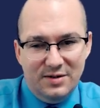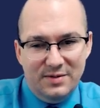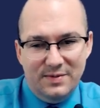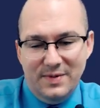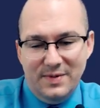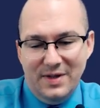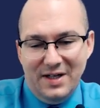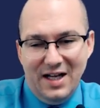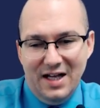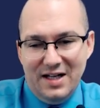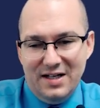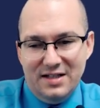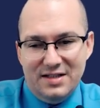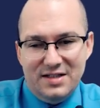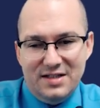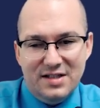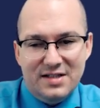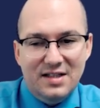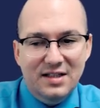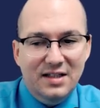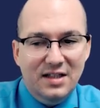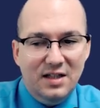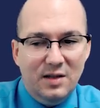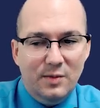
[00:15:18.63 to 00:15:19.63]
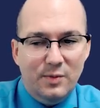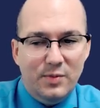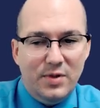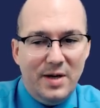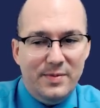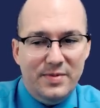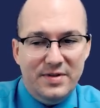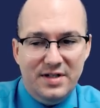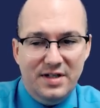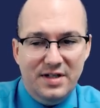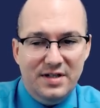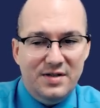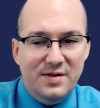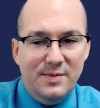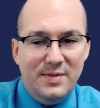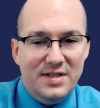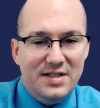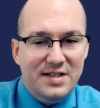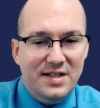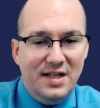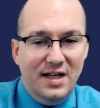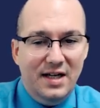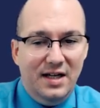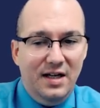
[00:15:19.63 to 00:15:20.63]
again, just a little preposition
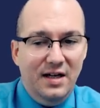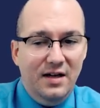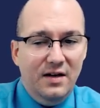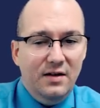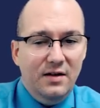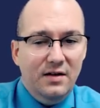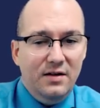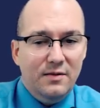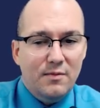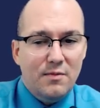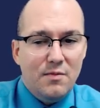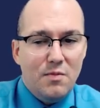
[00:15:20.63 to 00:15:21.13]
mistake here.